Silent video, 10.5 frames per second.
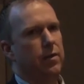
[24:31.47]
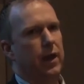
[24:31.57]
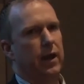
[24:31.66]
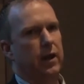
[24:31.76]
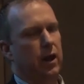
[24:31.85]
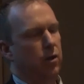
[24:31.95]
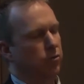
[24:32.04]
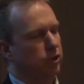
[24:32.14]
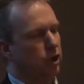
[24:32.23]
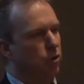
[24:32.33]
that it
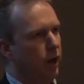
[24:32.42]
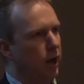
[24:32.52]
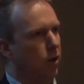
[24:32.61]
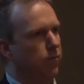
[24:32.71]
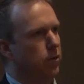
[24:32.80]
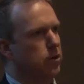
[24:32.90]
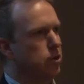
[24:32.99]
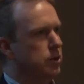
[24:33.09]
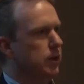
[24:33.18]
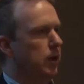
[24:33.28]
was critical for
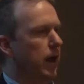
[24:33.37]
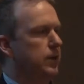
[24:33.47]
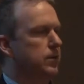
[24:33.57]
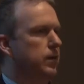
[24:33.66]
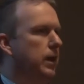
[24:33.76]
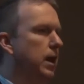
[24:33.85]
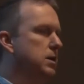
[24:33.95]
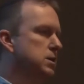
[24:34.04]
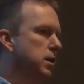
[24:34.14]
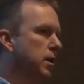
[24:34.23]
doing the
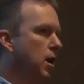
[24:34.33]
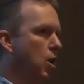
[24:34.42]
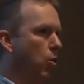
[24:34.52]
classification,